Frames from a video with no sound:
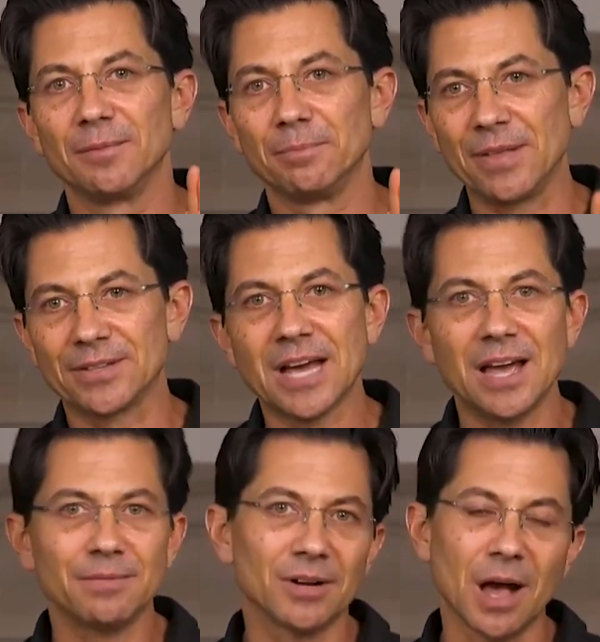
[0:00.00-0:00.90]
By the
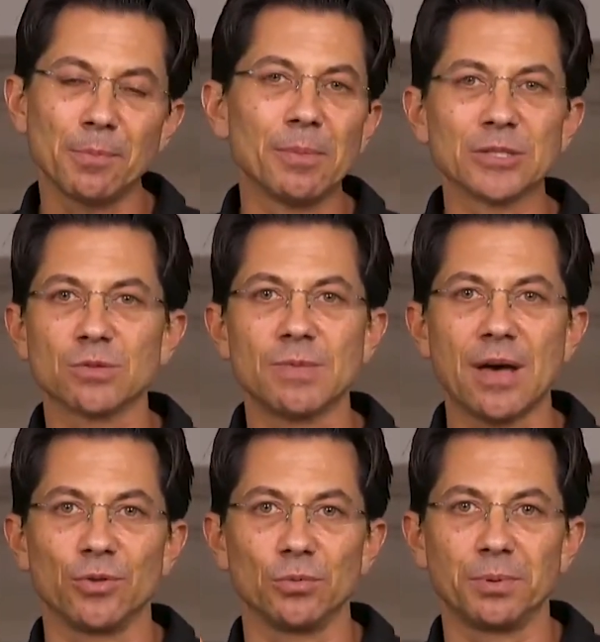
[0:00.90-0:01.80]
time a couple months from
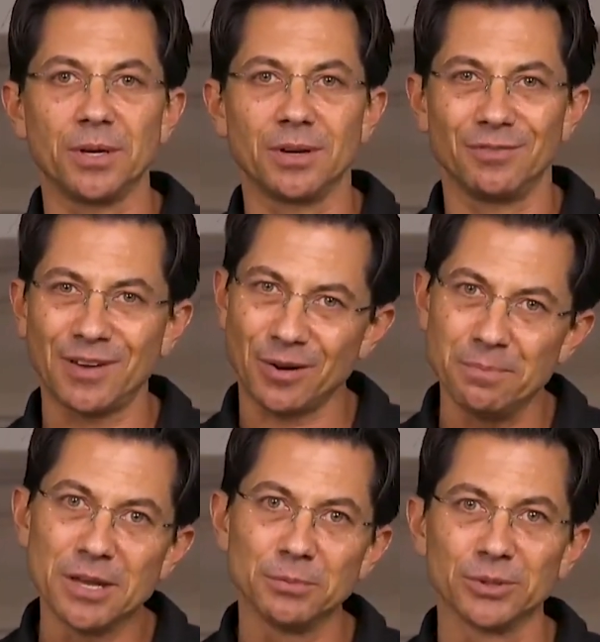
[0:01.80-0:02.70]
now, there'll be a very
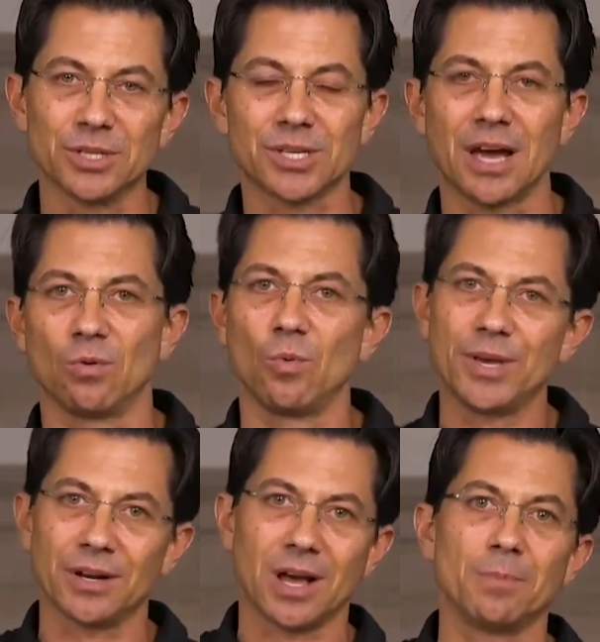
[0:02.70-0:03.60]
minimal discount. When we
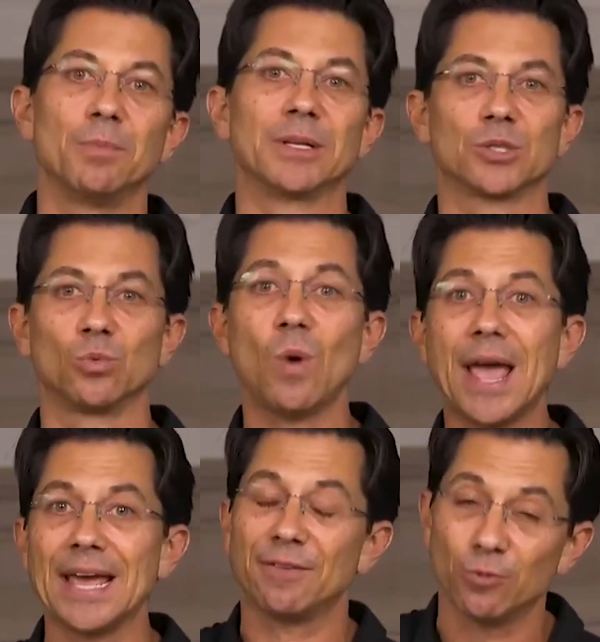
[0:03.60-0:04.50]
get a couple months
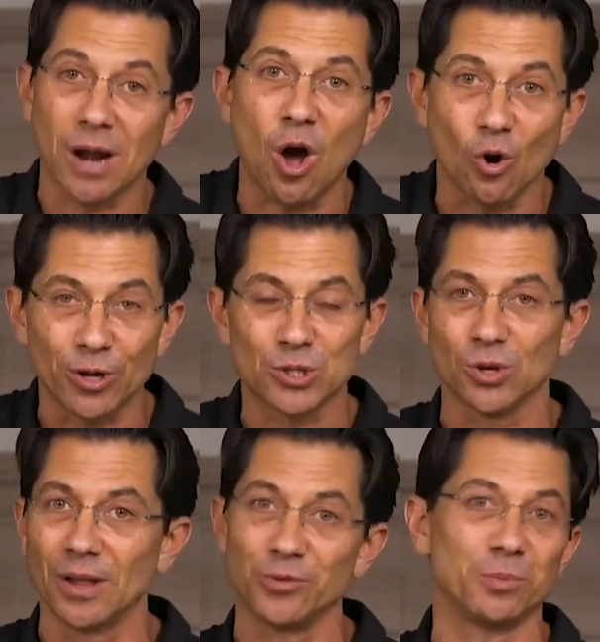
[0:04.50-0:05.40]
away, if we're not already
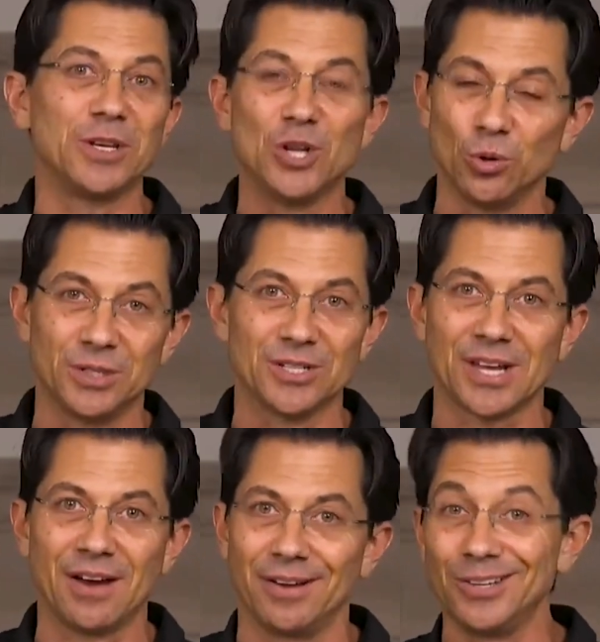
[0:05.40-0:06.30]
sold out, there'll be no
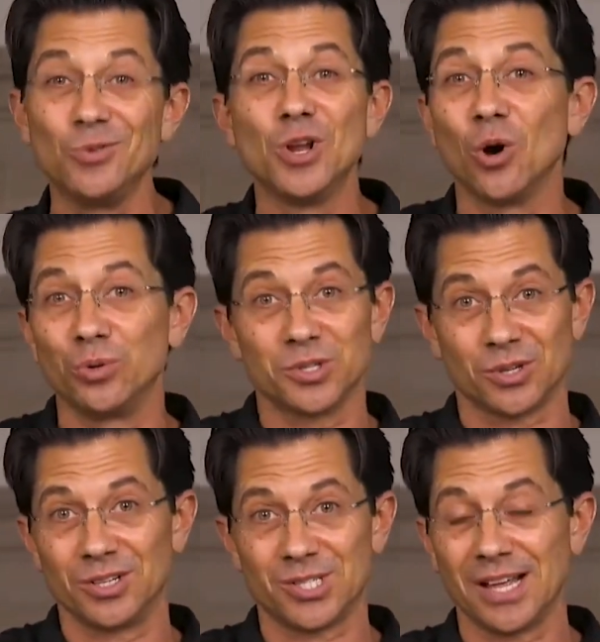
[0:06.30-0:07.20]
discount. And you know these are
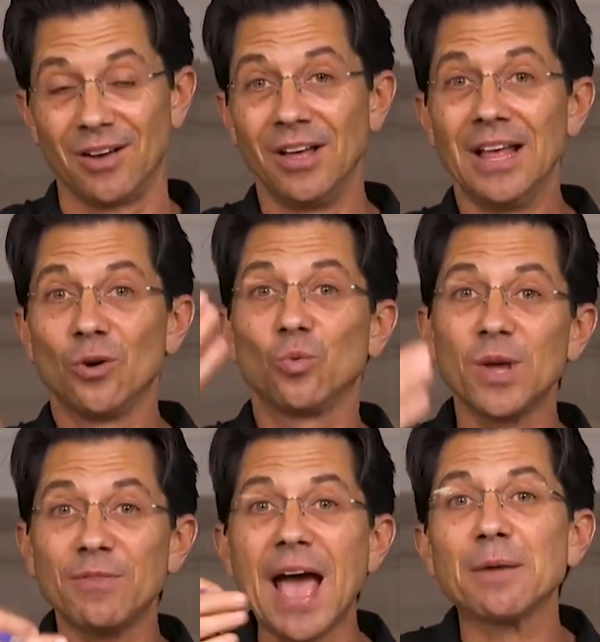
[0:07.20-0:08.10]
going to sell out.
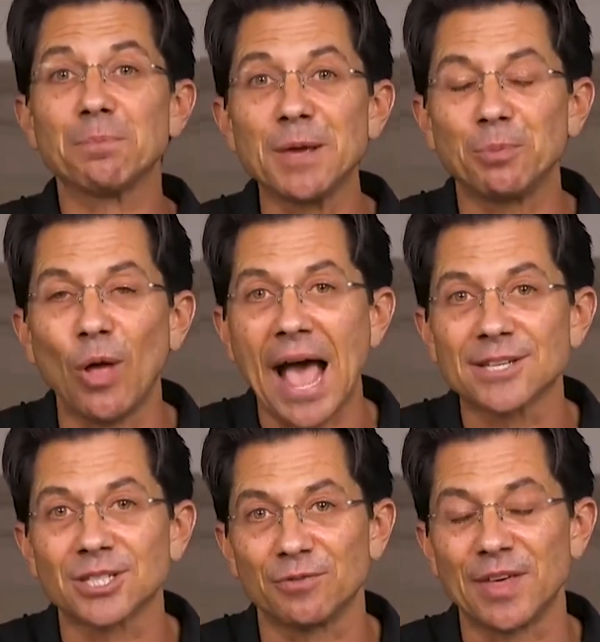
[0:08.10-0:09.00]
We've had people
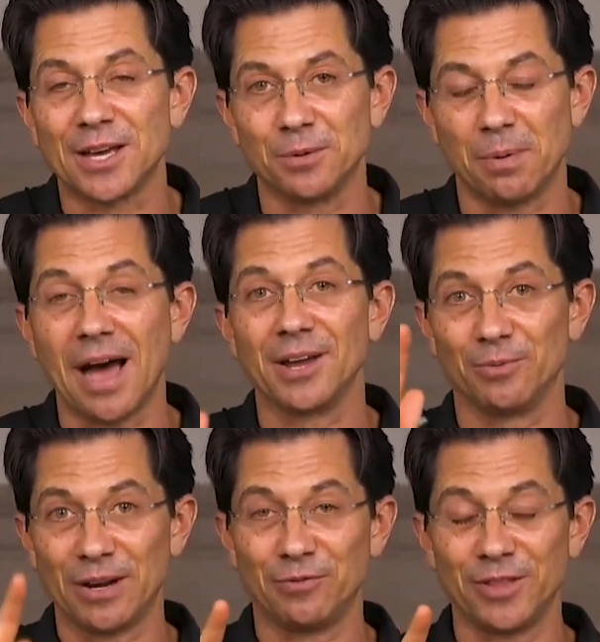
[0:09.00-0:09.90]
ask if they could buy, you
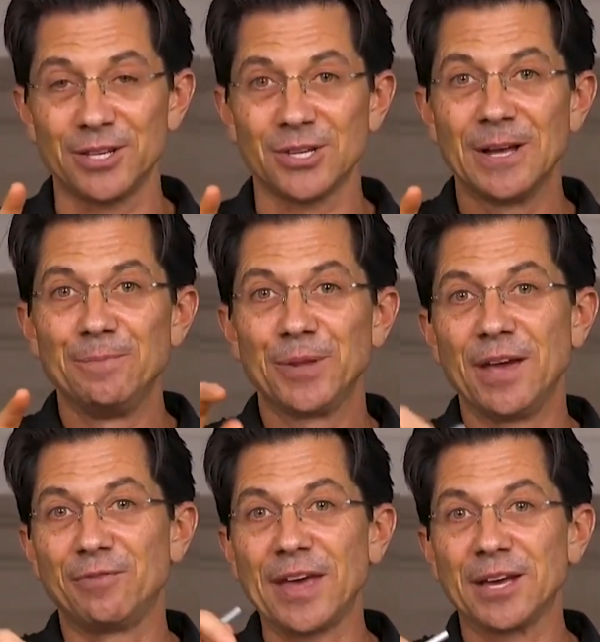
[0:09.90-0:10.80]
ready for this?
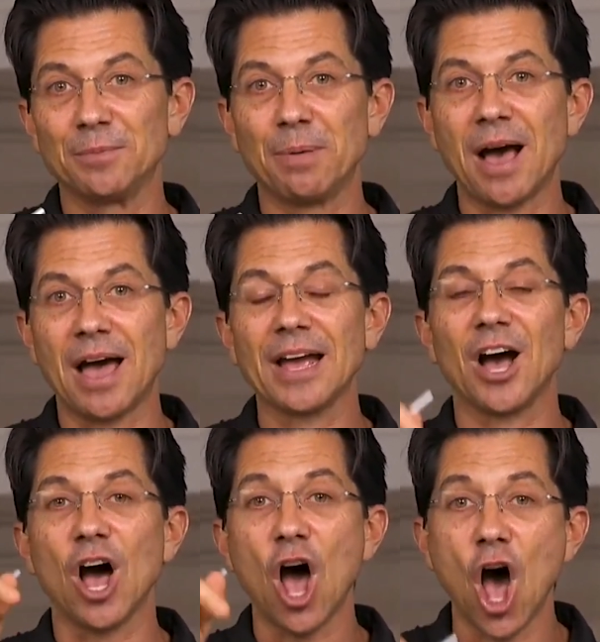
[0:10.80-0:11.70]
If they could buy
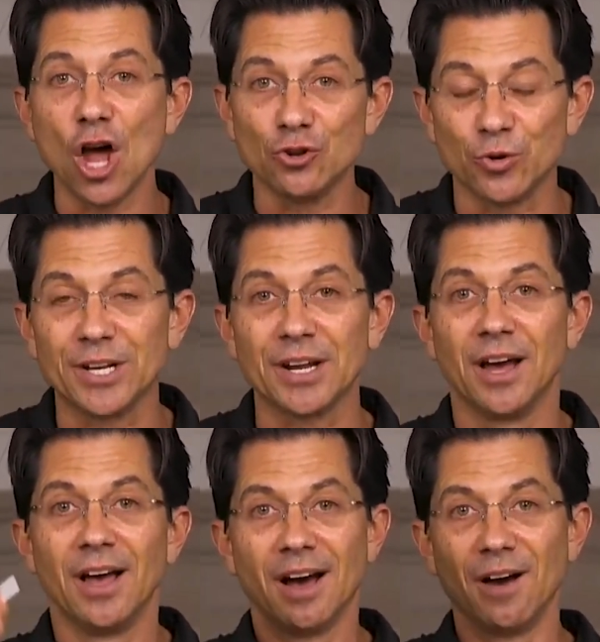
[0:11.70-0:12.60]
100
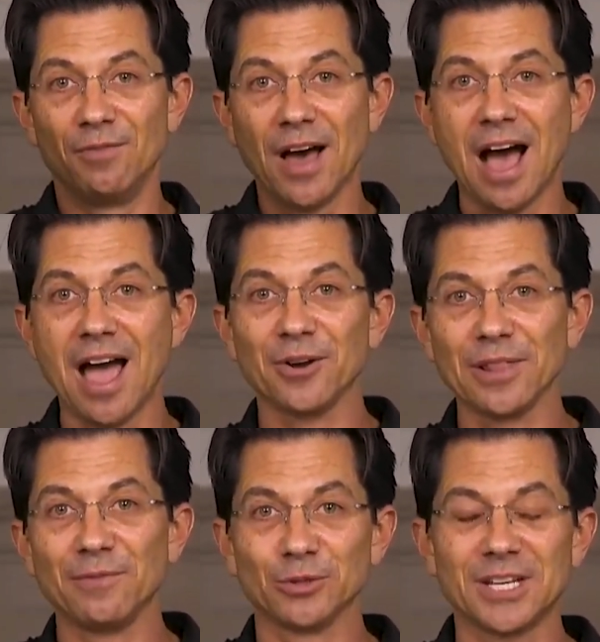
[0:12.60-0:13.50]
of the higher
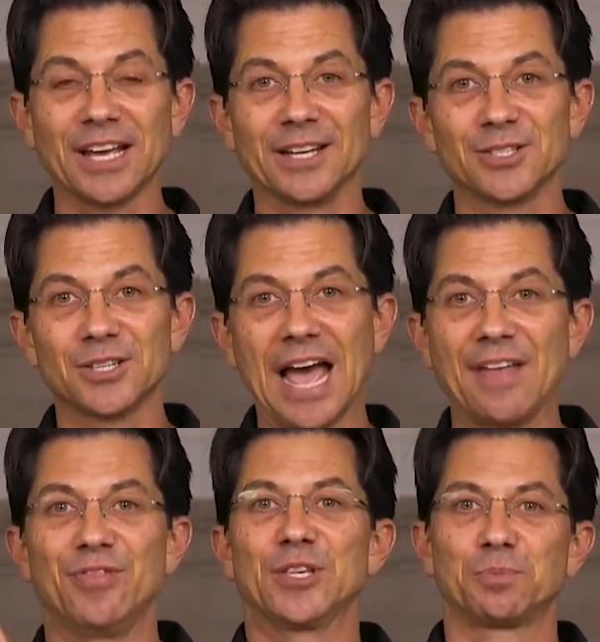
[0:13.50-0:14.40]
level tickets
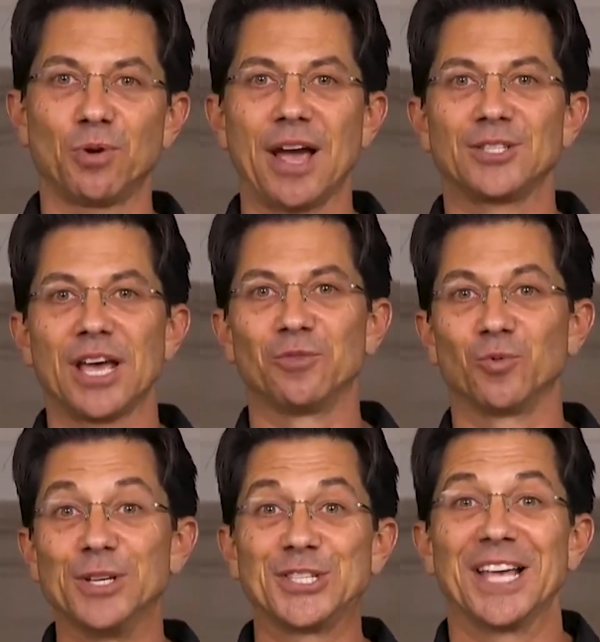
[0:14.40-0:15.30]
at this price
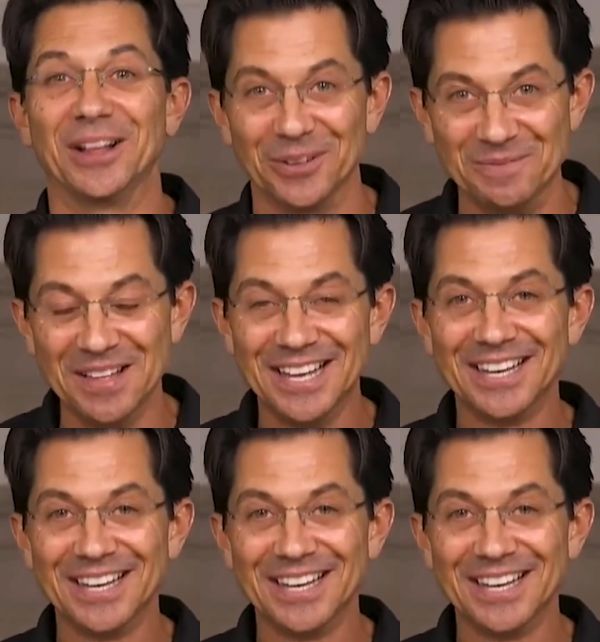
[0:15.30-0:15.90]
and resell them.